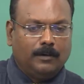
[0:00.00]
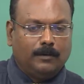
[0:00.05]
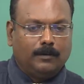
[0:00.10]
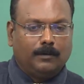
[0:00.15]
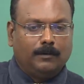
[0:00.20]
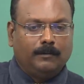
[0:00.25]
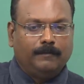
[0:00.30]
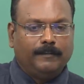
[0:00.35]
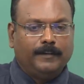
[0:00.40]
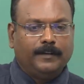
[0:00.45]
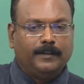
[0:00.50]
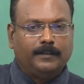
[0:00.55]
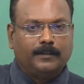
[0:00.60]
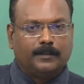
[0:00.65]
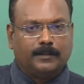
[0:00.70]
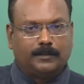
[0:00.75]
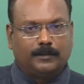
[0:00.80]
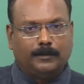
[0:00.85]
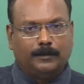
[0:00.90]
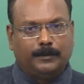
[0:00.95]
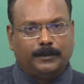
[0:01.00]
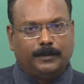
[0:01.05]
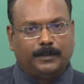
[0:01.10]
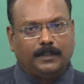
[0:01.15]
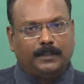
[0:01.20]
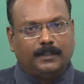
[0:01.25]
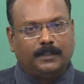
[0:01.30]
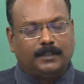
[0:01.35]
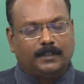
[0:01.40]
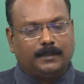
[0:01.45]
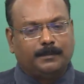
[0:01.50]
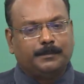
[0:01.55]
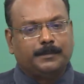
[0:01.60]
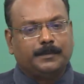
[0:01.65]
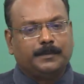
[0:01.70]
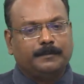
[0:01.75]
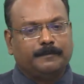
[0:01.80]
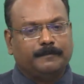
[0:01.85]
Conflict resolution comes